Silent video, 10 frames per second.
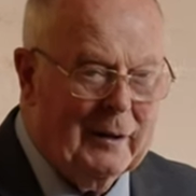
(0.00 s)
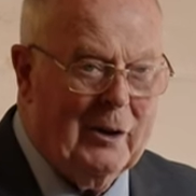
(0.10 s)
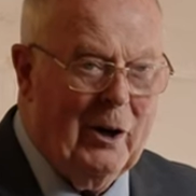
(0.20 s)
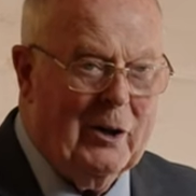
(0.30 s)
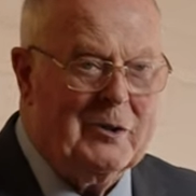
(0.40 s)

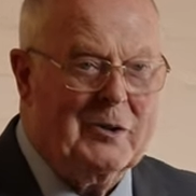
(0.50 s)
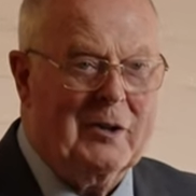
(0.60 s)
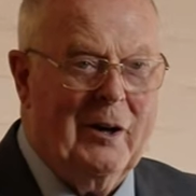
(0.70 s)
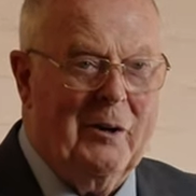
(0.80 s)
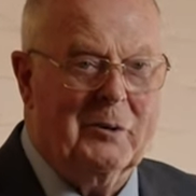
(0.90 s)

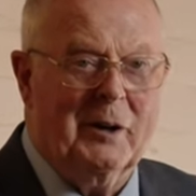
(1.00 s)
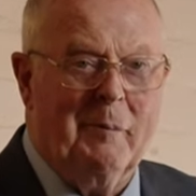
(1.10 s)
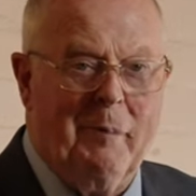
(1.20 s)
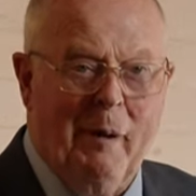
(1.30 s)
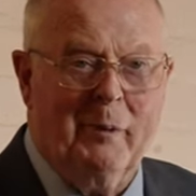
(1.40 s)
God's only
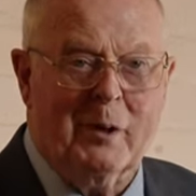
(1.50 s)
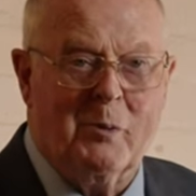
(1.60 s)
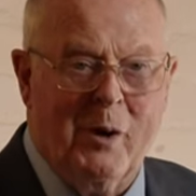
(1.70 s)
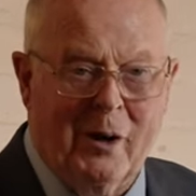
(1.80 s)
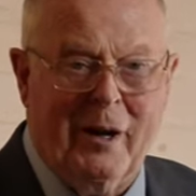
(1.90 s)
published
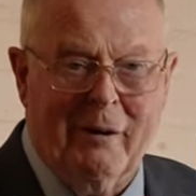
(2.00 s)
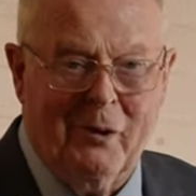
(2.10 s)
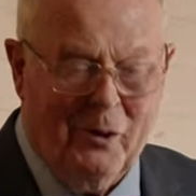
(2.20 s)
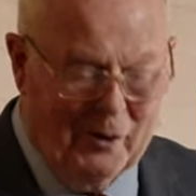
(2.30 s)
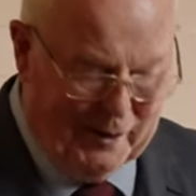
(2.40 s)
work, I've
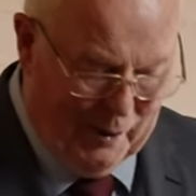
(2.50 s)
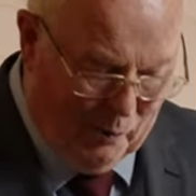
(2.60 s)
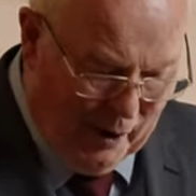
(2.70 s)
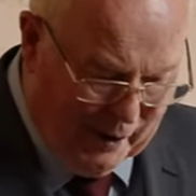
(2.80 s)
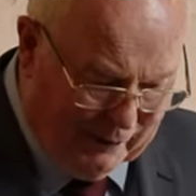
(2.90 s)
called it, the
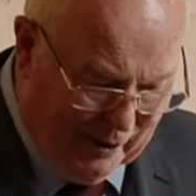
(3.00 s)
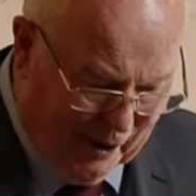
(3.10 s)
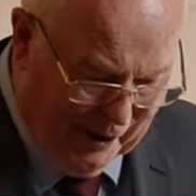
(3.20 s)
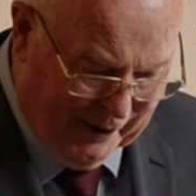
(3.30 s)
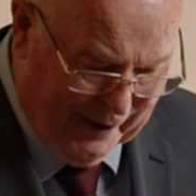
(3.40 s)
Word of
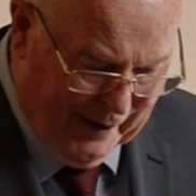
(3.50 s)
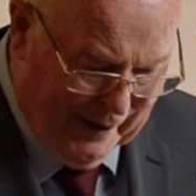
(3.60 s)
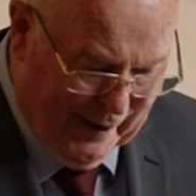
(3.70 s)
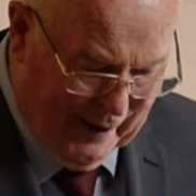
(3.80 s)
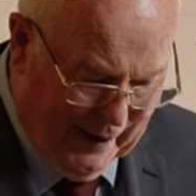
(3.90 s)
God,
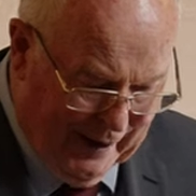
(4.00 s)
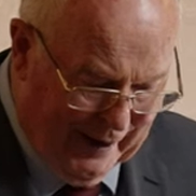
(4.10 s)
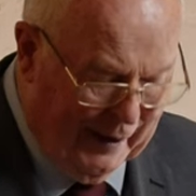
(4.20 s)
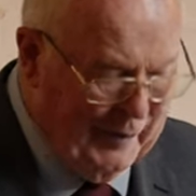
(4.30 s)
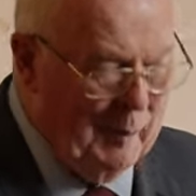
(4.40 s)

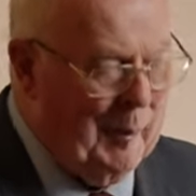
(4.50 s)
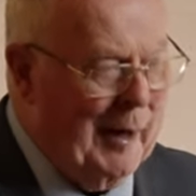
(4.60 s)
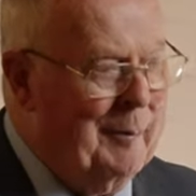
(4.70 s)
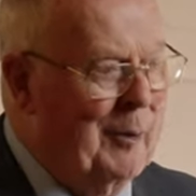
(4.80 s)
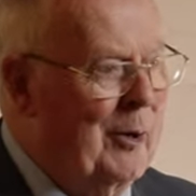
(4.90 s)
the
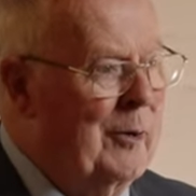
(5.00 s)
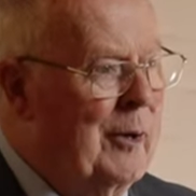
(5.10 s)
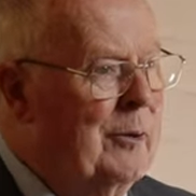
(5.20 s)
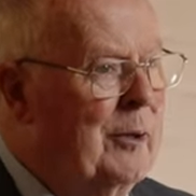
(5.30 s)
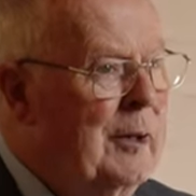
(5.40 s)
Bible.
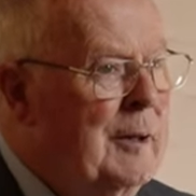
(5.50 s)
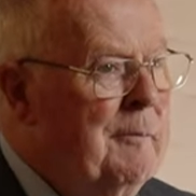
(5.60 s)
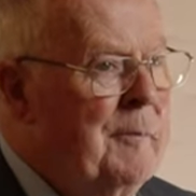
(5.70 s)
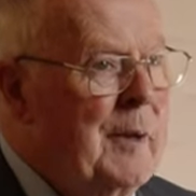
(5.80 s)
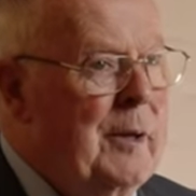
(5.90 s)
Although
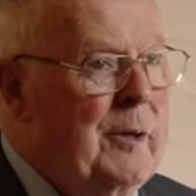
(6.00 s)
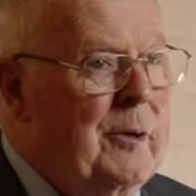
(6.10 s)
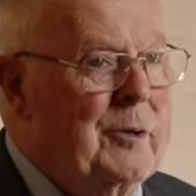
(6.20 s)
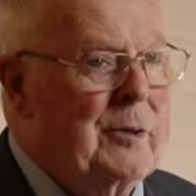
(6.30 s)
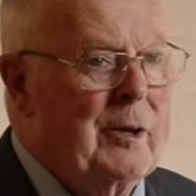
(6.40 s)

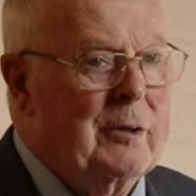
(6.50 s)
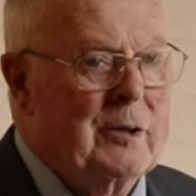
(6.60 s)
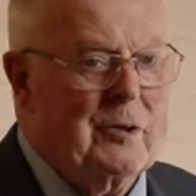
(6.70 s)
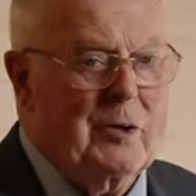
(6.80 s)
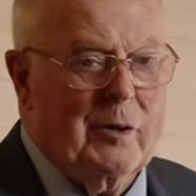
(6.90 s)
you do know,
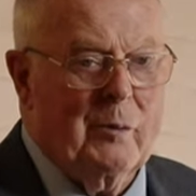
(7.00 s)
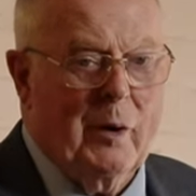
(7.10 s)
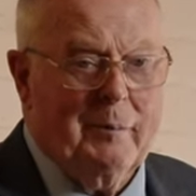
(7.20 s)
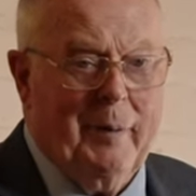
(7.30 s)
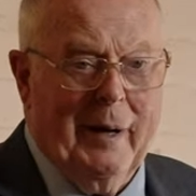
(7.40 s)
don't you, the
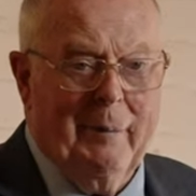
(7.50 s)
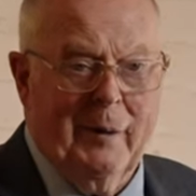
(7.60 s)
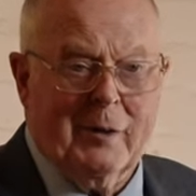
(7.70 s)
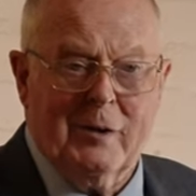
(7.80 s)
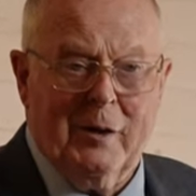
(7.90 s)
word
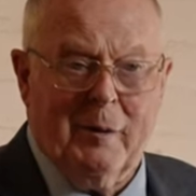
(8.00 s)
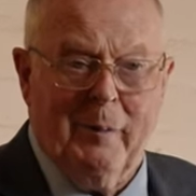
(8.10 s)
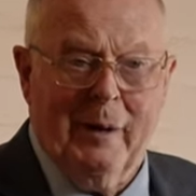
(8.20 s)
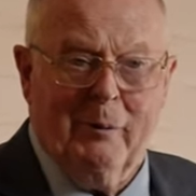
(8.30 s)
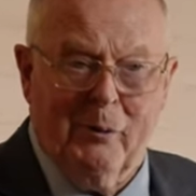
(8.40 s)
Bible is not a
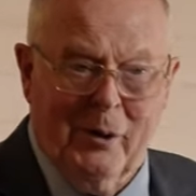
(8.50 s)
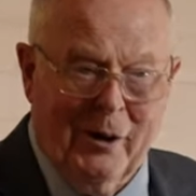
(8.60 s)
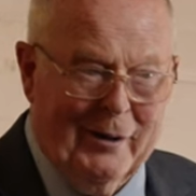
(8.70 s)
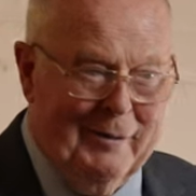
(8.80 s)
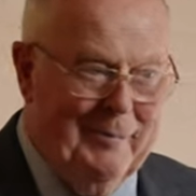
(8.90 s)
Bible word.